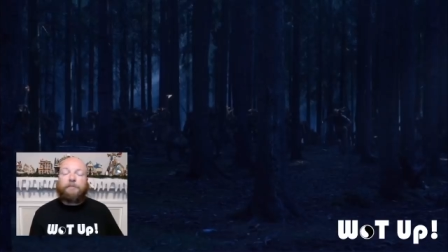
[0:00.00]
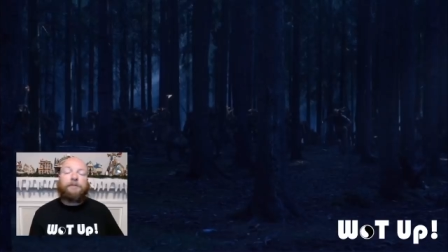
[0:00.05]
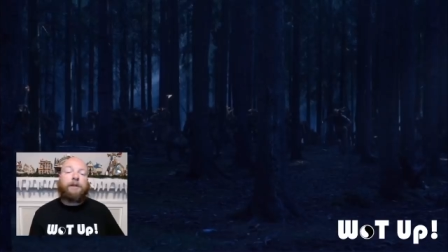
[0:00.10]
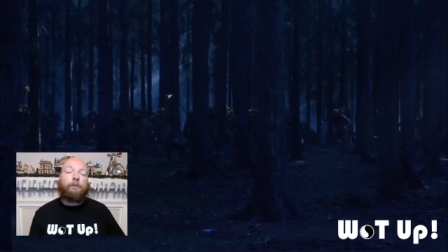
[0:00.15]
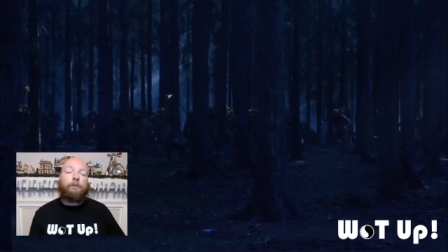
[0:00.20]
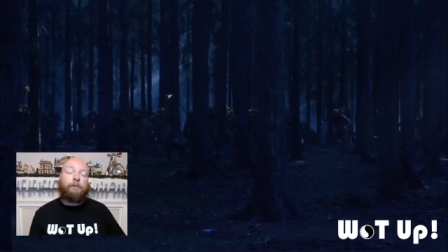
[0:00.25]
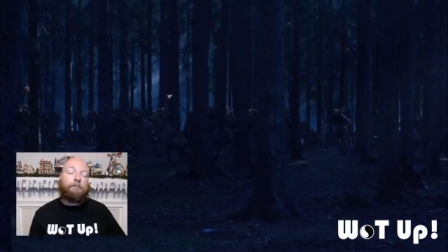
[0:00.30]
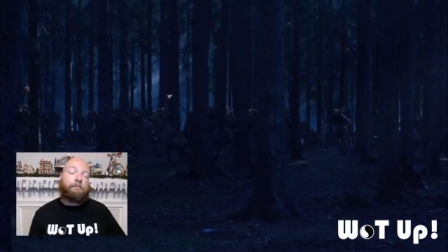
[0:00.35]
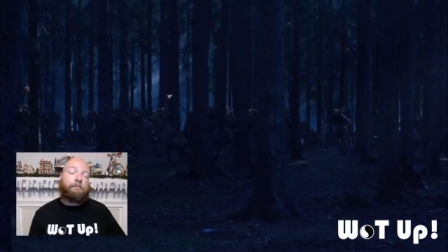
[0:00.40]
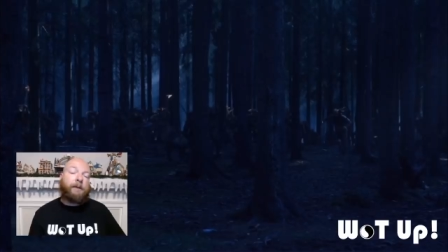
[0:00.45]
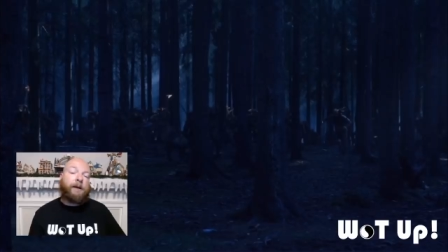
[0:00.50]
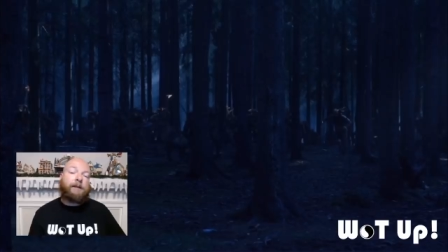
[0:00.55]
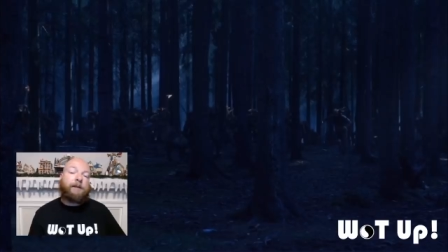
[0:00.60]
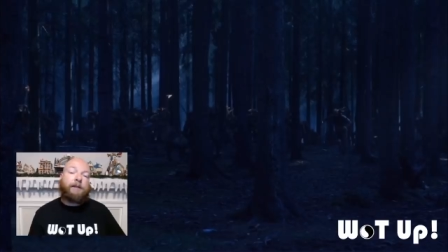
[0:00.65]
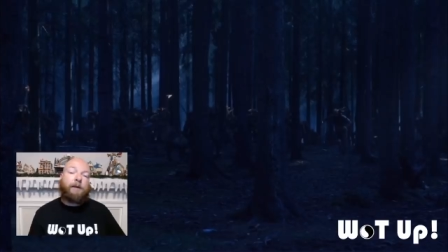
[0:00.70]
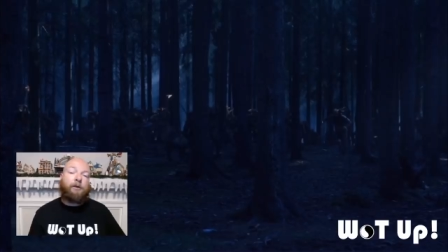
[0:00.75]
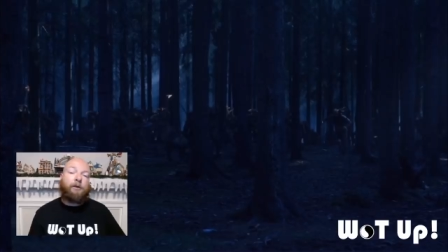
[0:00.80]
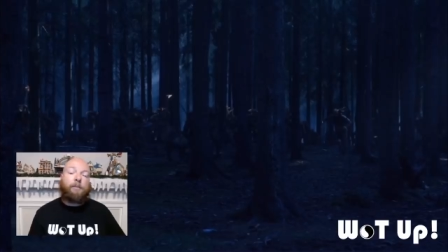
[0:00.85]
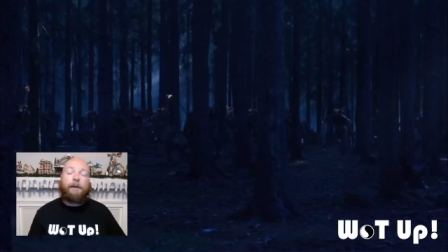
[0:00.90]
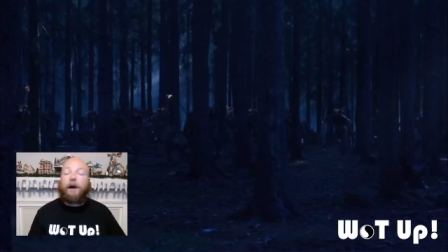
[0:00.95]
They were big,
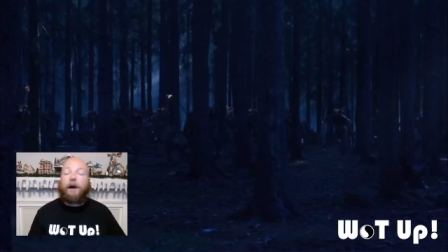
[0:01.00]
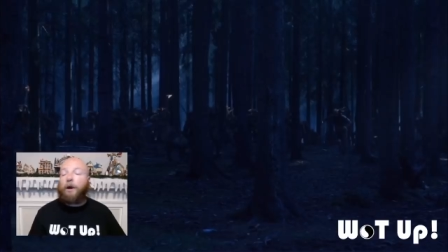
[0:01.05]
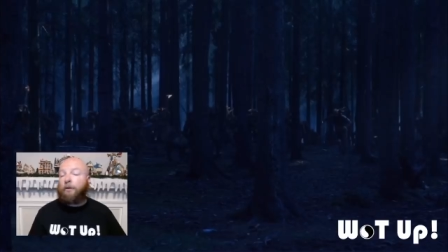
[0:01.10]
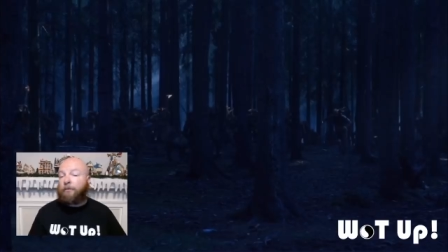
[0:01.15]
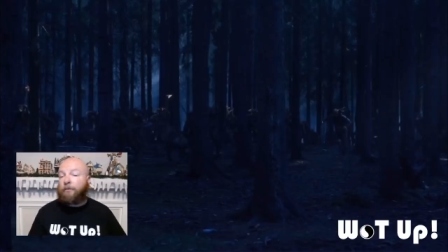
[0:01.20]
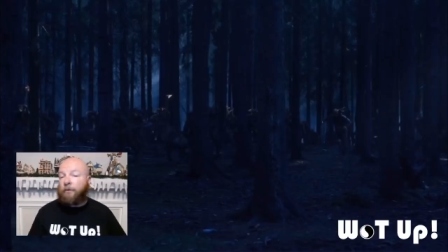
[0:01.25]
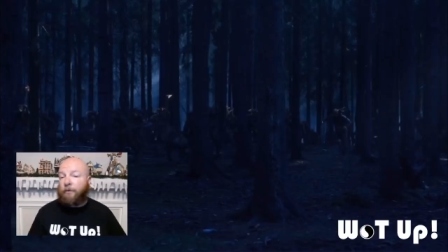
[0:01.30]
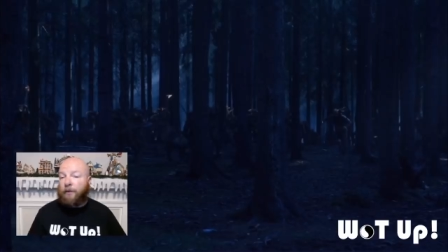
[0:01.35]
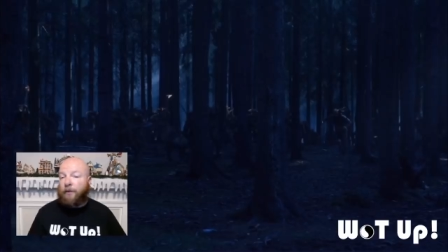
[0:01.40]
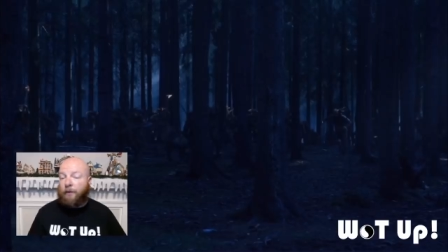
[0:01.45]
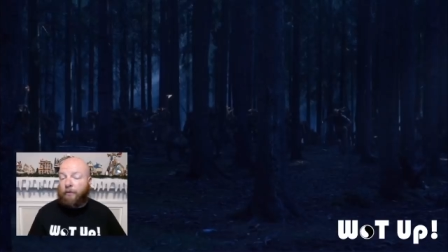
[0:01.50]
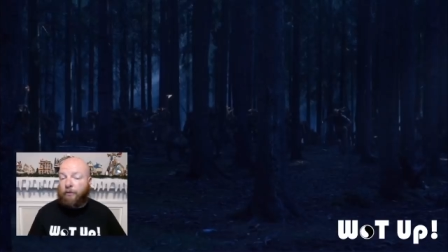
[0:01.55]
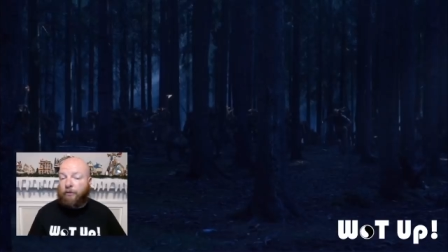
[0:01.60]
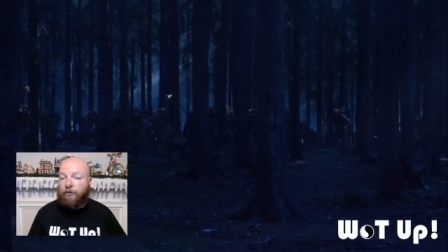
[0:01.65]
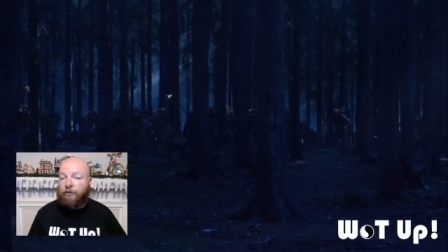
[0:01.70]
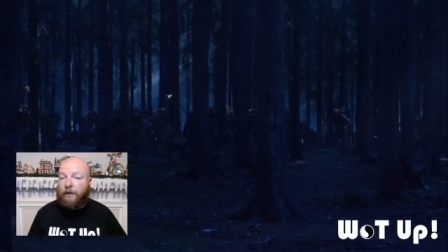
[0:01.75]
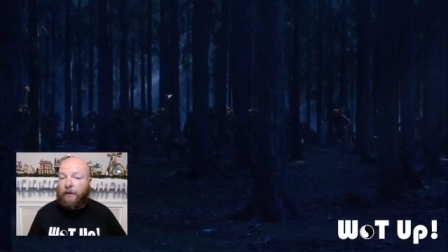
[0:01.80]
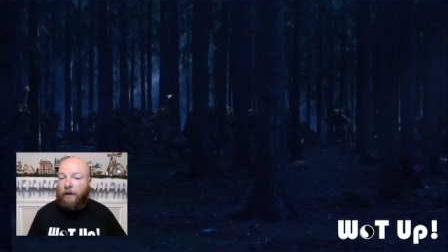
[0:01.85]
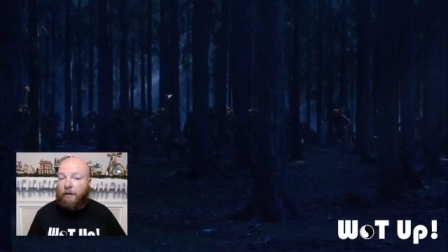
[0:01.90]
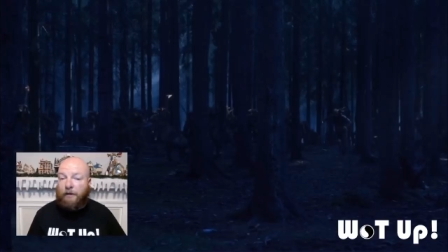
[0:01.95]
they were powerful, they were
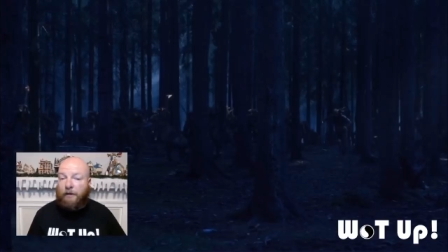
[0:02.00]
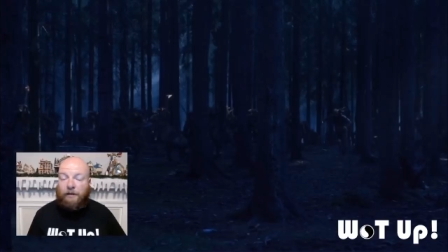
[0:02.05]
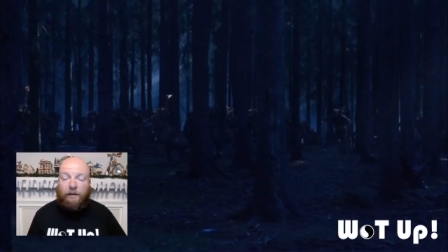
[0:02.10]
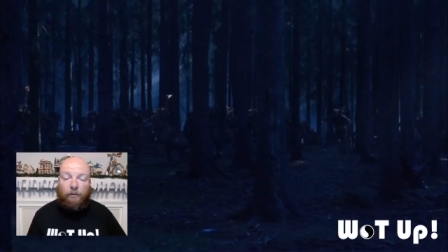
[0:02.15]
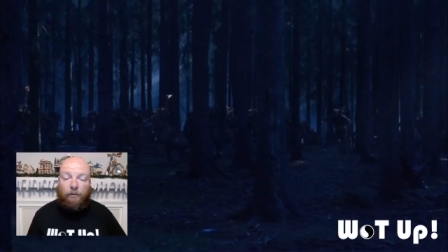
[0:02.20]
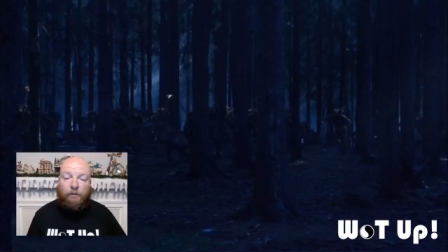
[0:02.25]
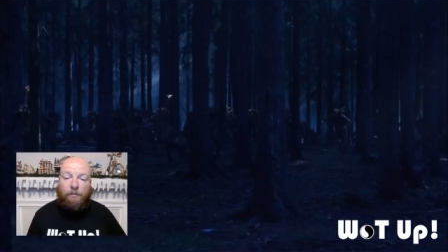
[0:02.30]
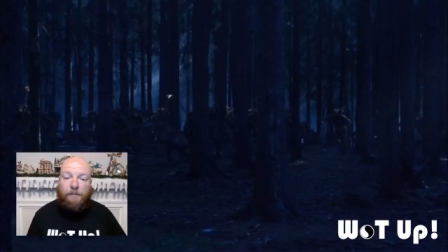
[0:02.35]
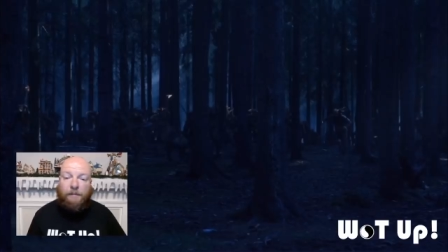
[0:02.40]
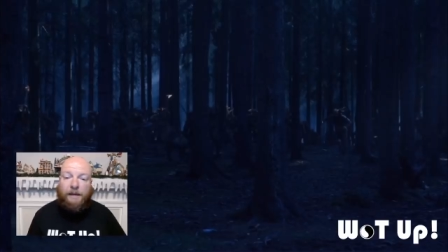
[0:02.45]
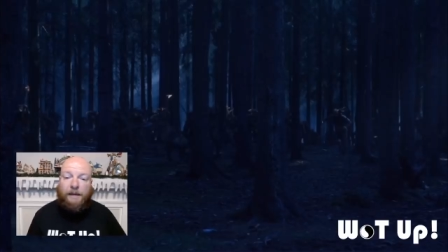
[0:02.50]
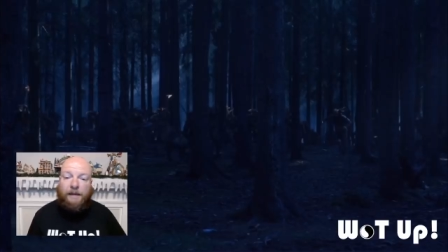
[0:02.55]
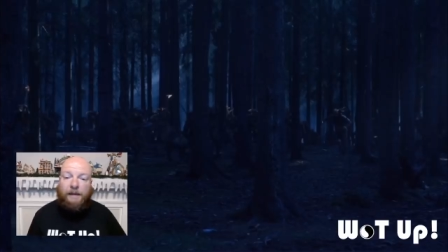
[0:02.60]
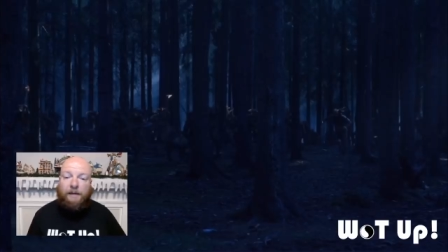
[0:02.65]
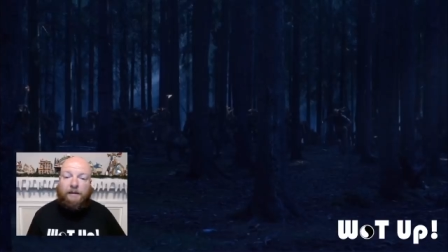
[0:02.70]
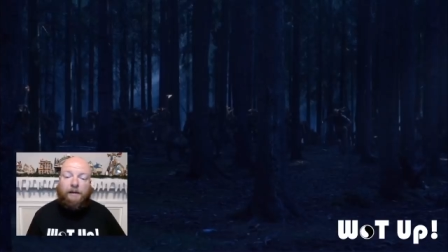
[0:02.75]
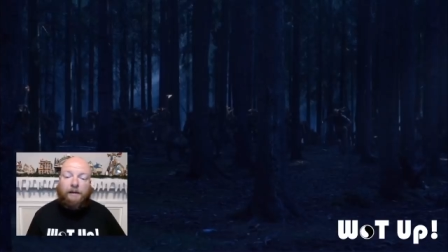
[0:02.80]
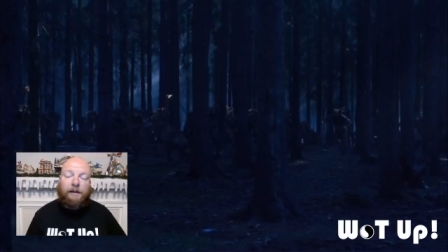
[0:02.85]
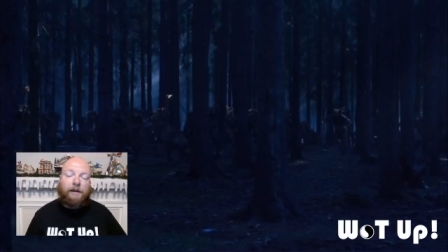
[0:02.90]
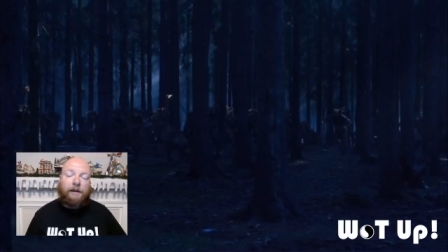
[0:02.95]
scary, they were mean,